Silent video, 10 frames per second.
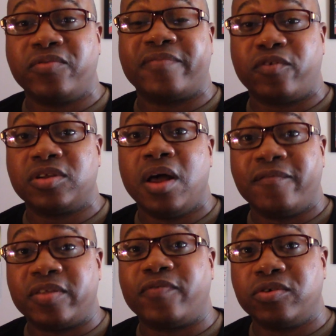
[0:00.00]

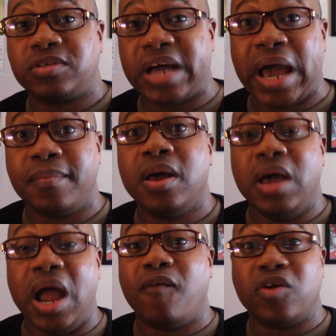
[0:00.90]
the first time
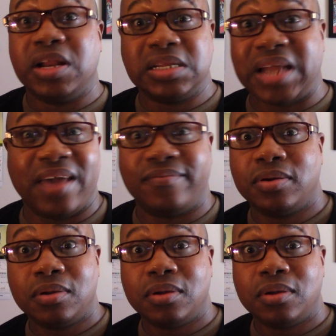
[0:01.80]
ever in his life.